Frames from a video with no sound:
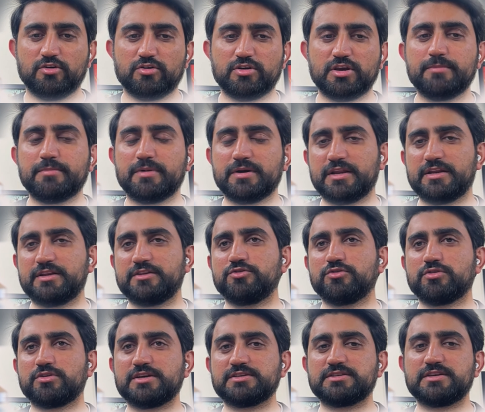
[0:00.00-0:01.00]
Okay, but in
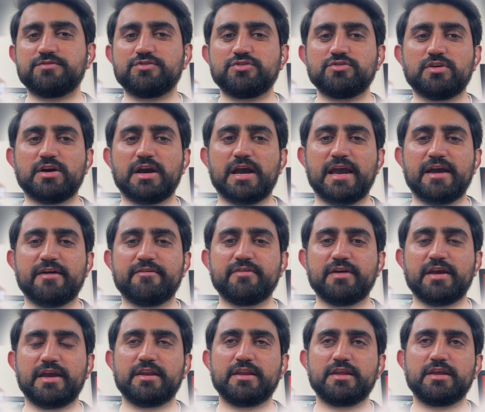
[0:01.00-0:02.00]
your case, if you have
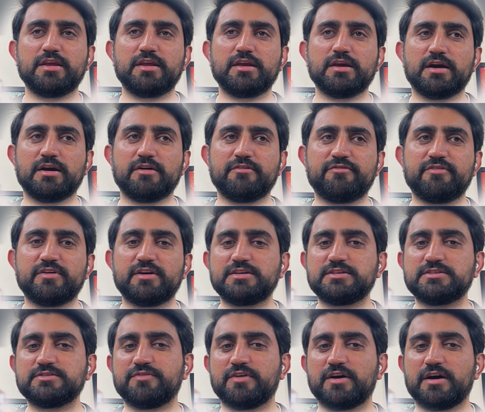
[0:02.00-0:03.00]
any
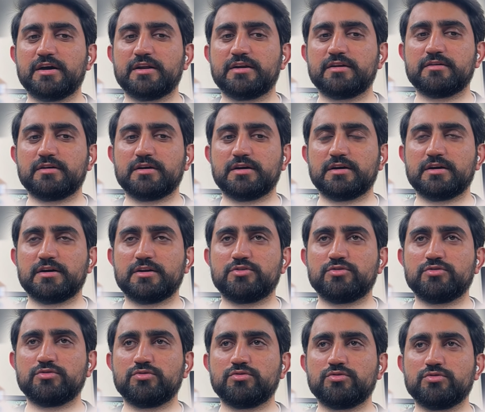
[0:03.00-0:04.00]
funds for
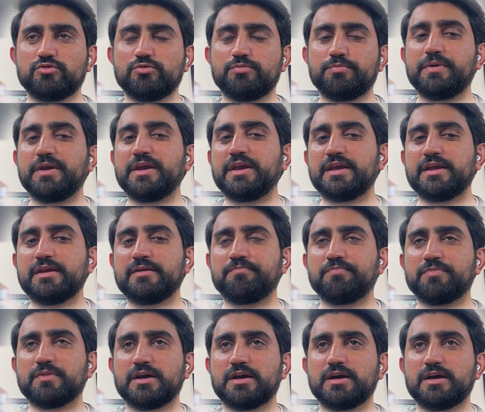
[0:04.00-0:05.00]
to pay
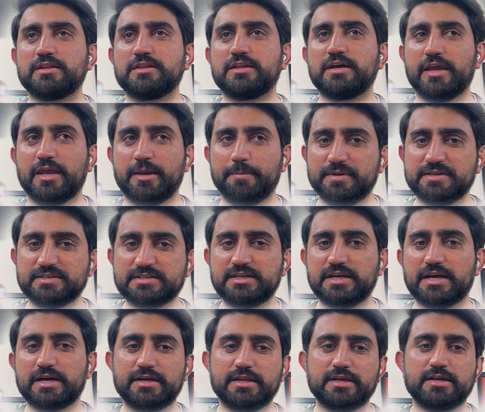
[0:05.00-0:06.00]
the
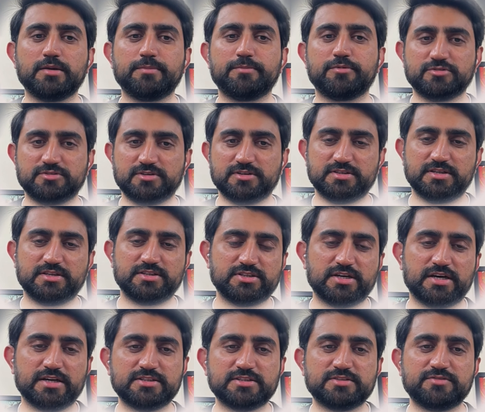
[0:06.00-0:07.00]
APC article processing
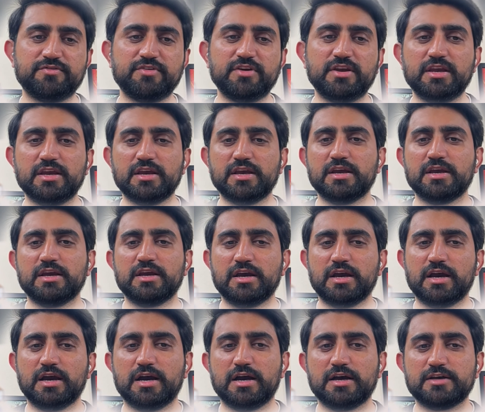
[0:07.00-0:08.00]
charges fee,
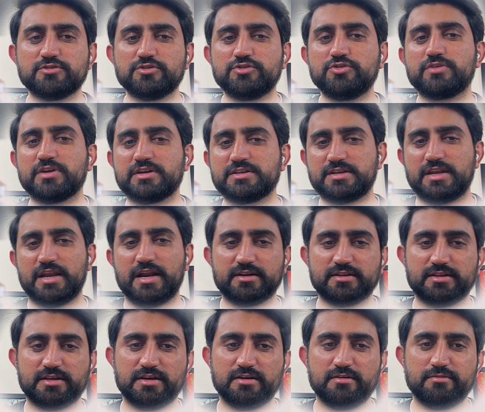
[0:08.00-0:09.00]
so you can
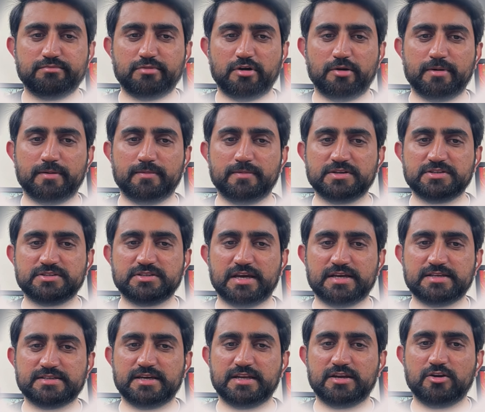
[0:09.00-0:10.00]
select the publish
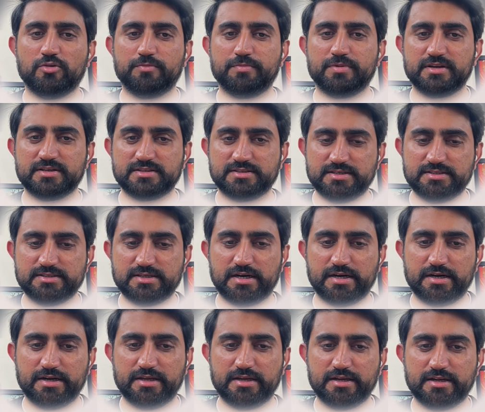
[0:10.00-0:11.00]
as an open access
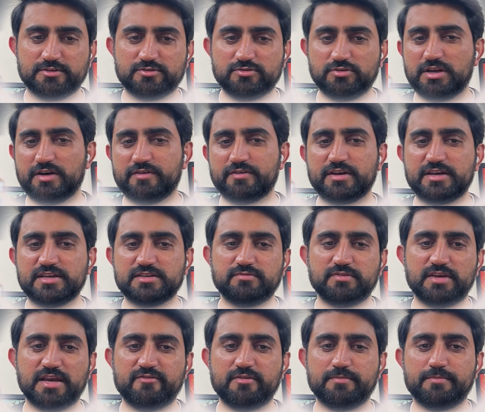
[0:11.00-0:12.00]
article. So in our case,
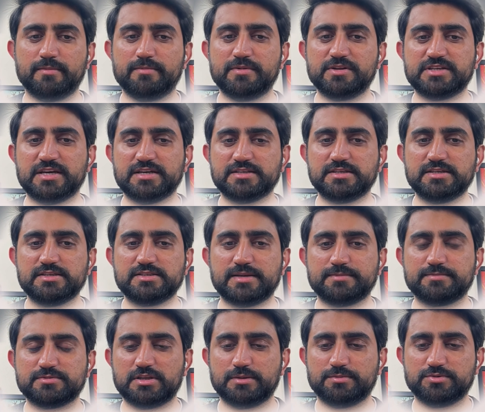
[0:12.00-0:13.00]
we have a publish as a
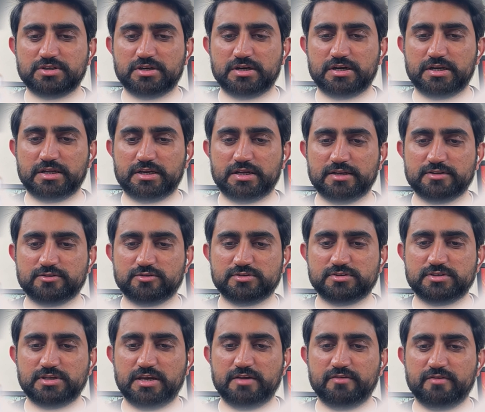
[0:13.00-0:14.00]
subscription article. So
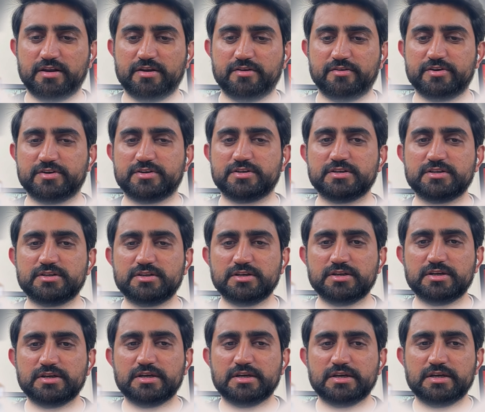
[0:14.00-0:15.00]
save and return.
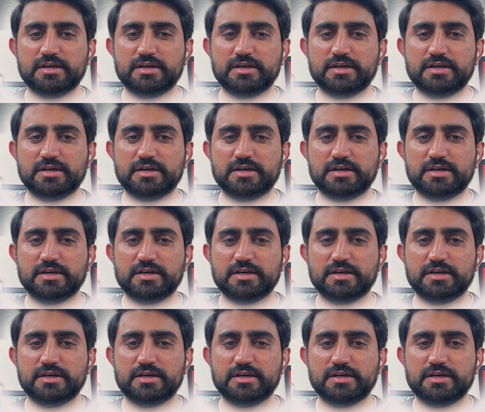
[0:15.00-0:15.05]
